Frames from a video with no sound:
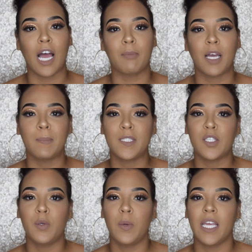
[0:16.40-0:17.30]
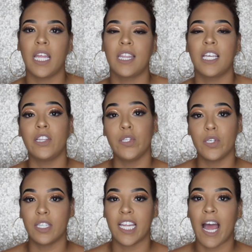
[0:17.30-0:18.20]
I'm coming to you with the look
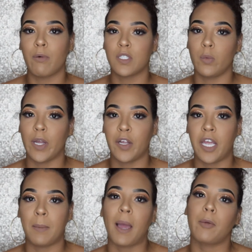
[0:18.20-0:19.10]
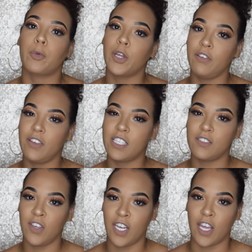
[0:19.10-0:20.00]
that I was wearing in my previous
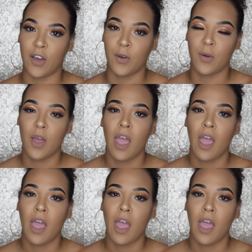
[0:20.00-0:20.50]
video.